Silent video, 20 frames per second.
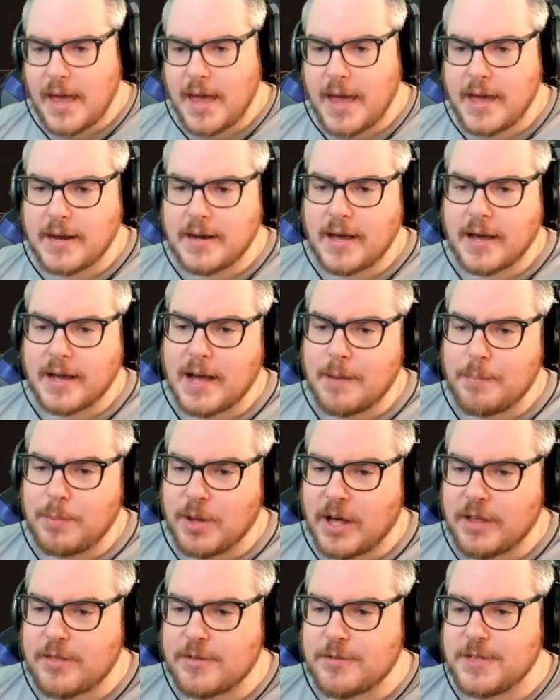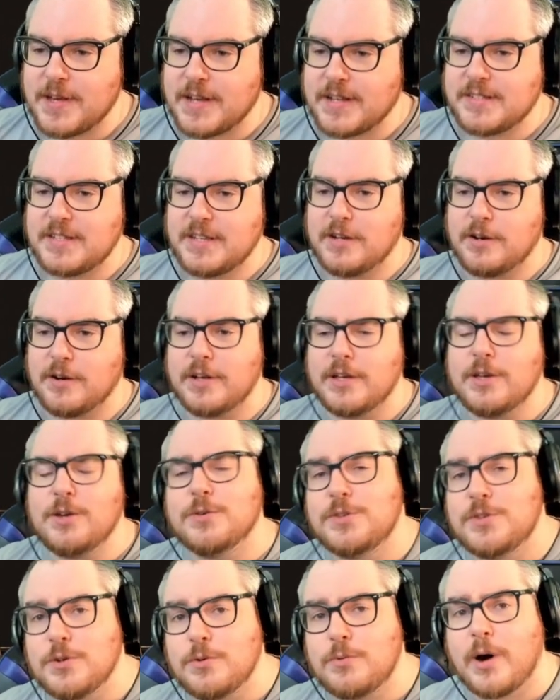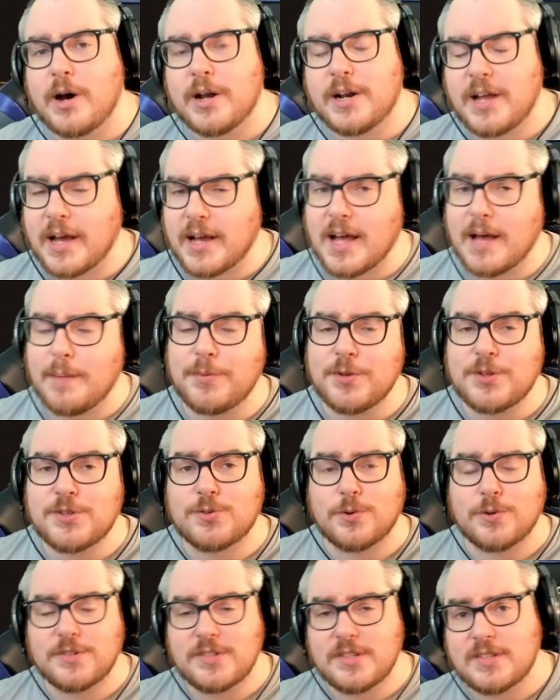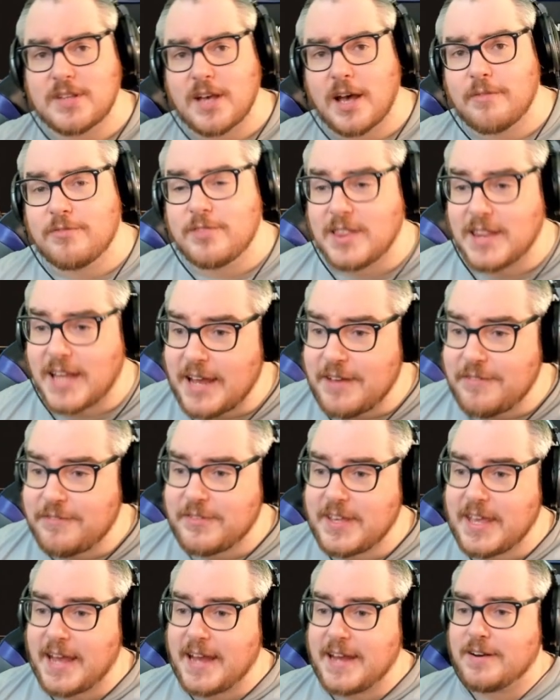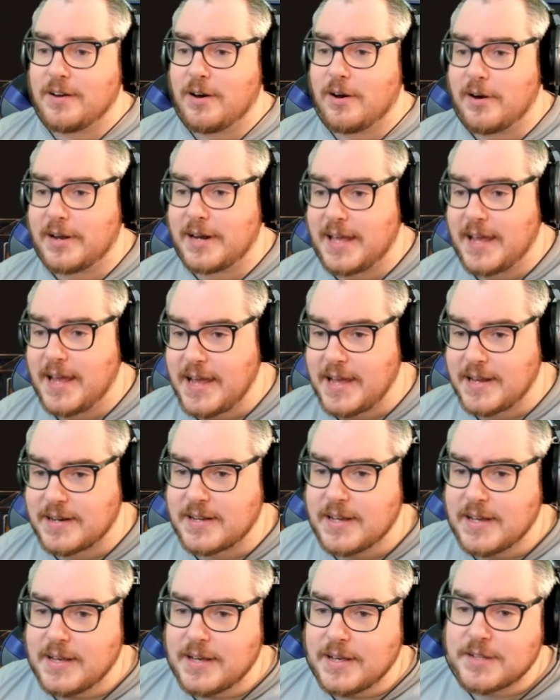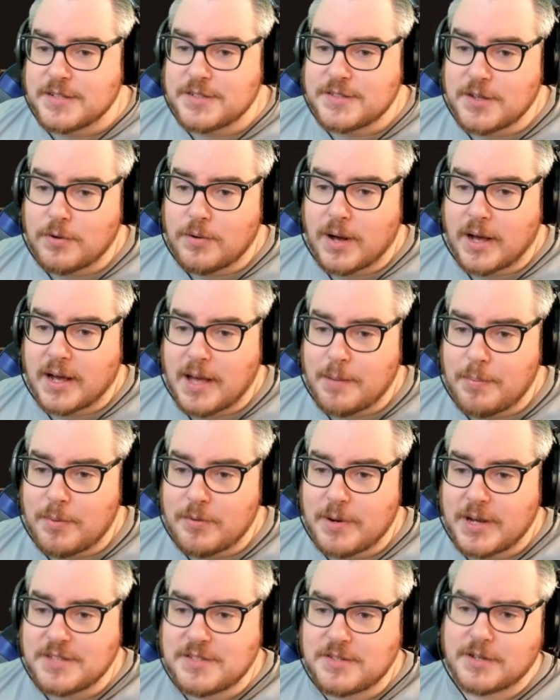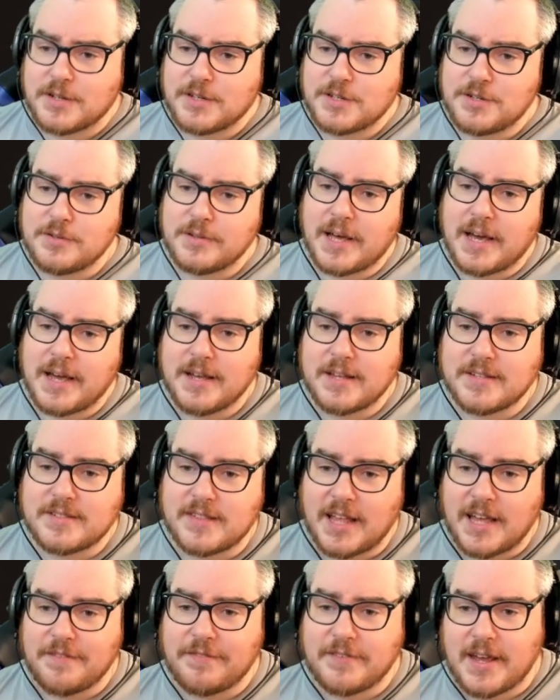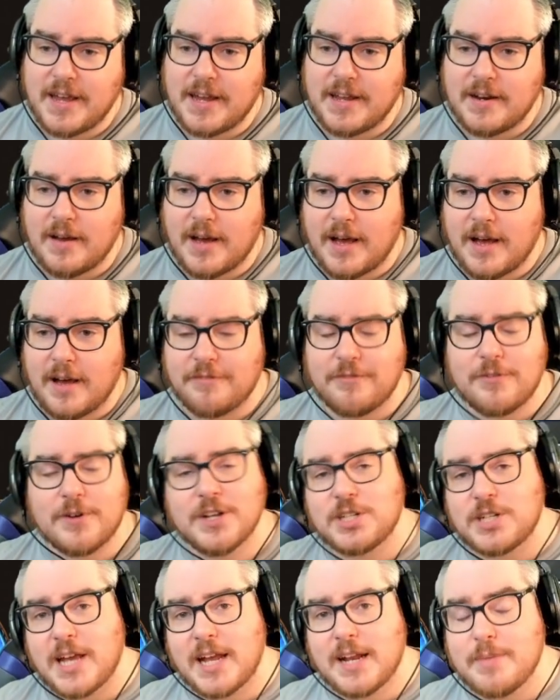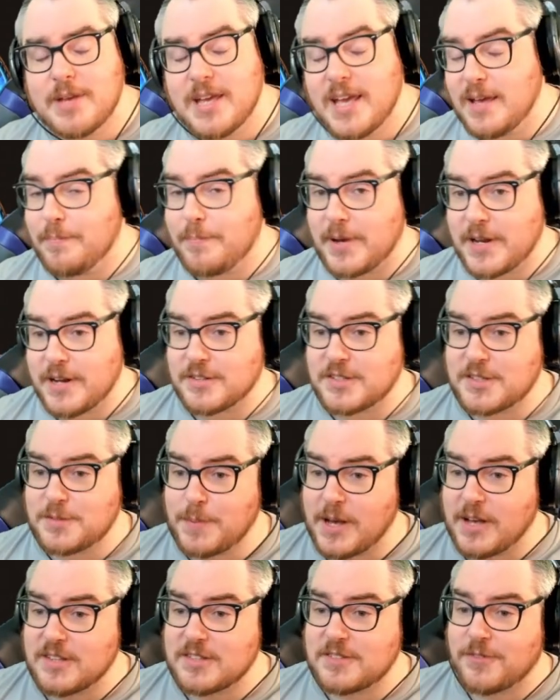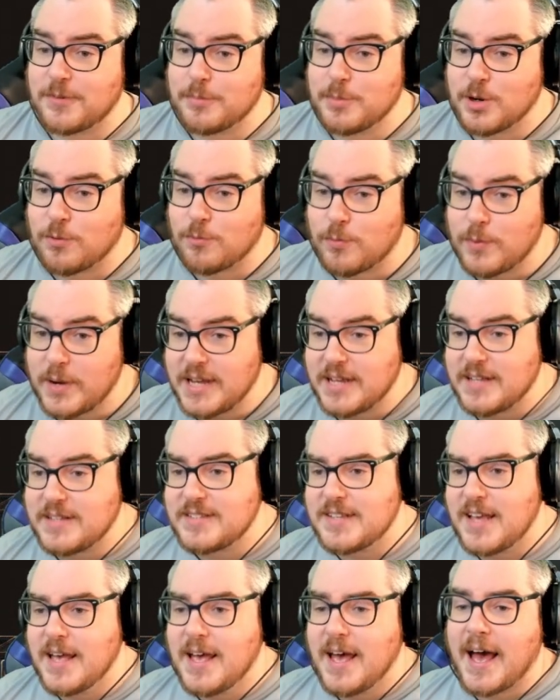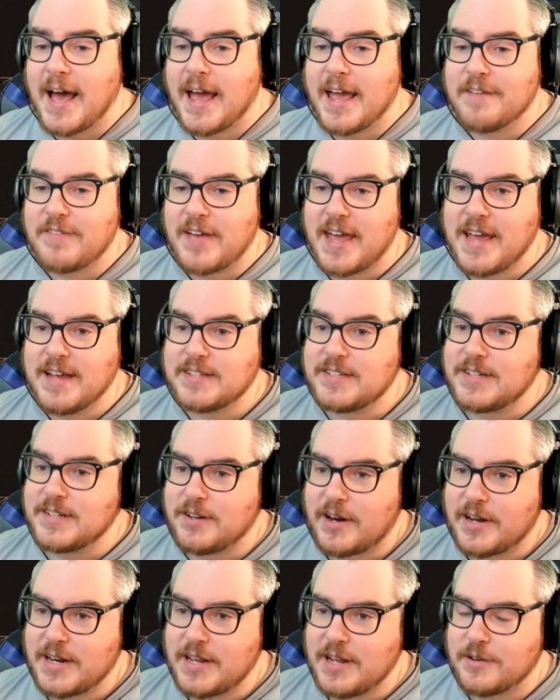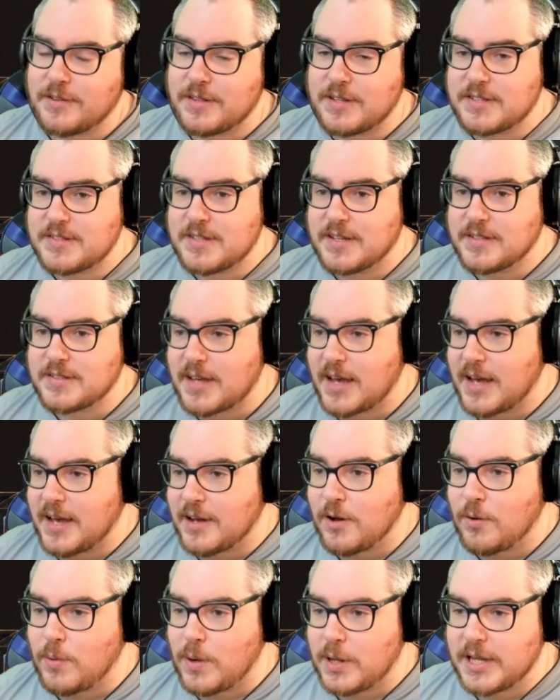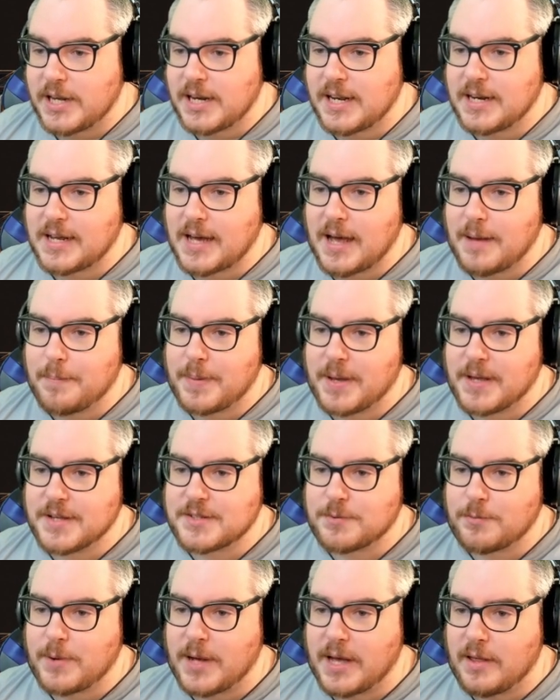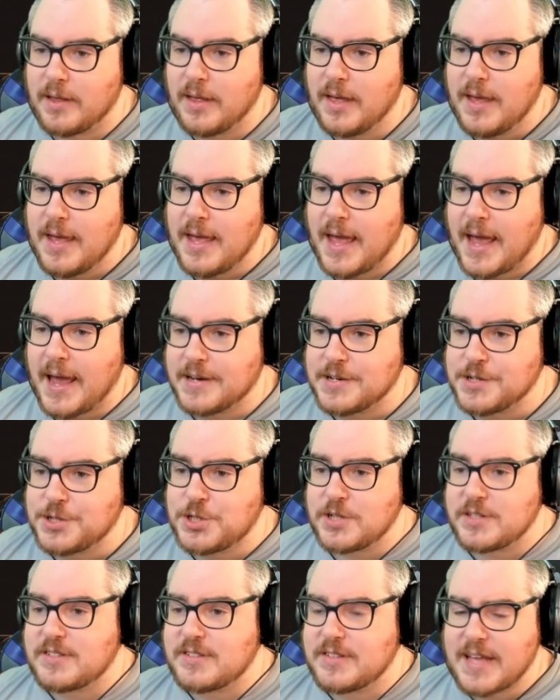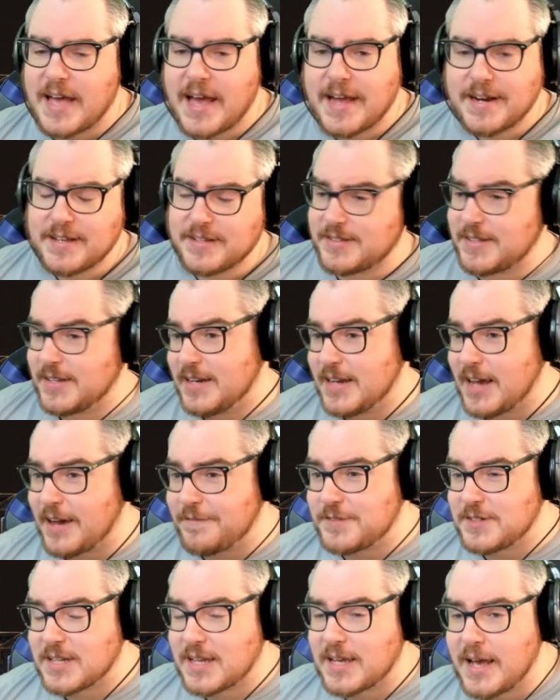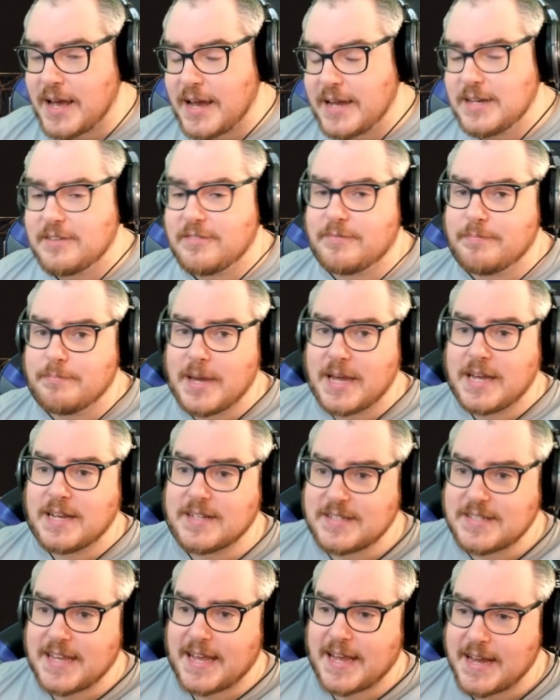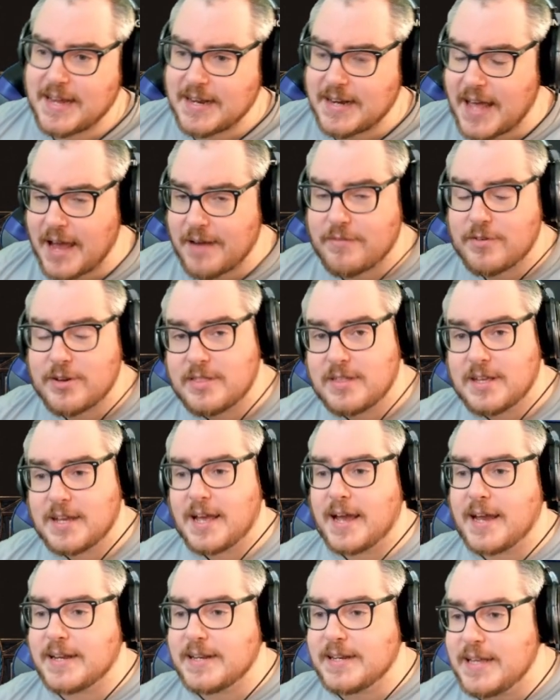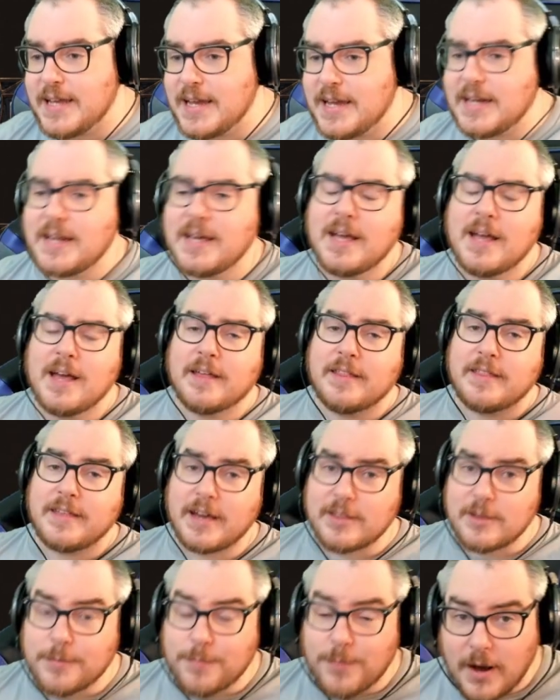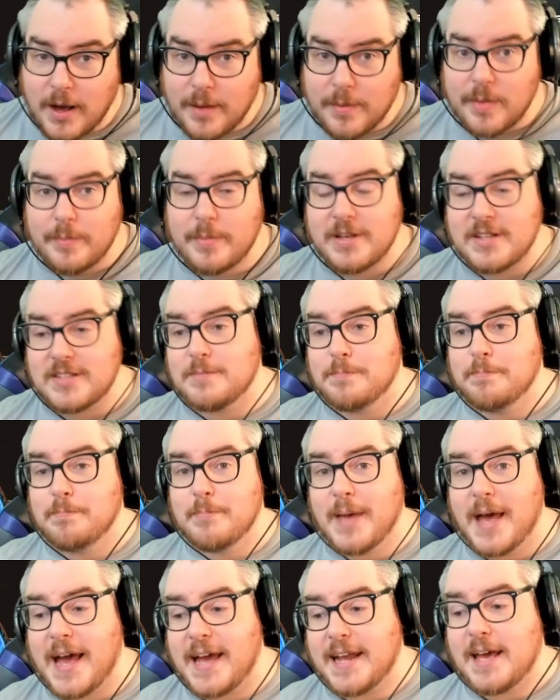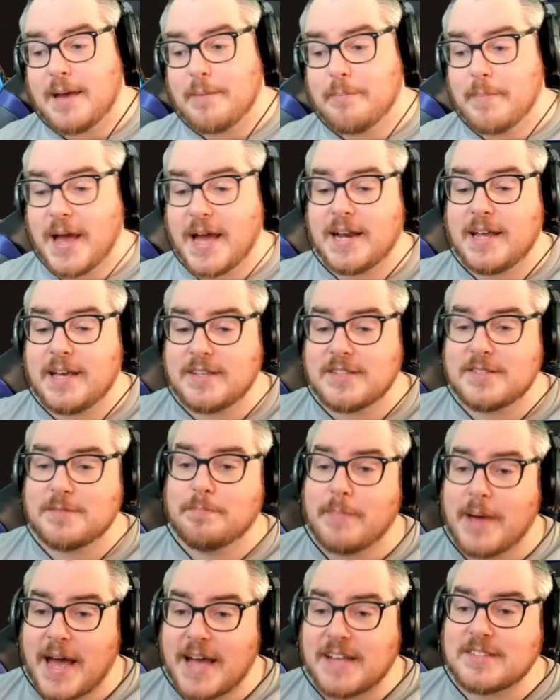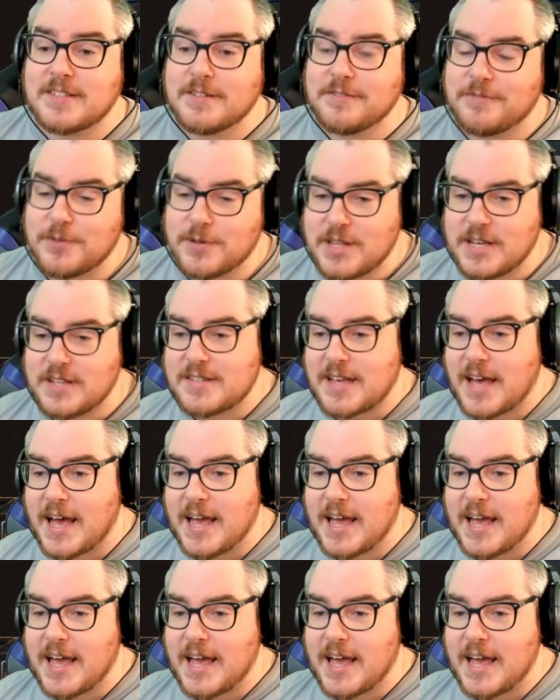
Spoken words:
And a couple other things here. You do want a couple sources of life gain on hit. So a couple of ways you can do that is life gain for each enemy hit by your spells from your rings. I have 18 on here. This is qualityed up as well. And just that is enough to kind of maintain everything I need. The other problem is mana. Mana is massive for this.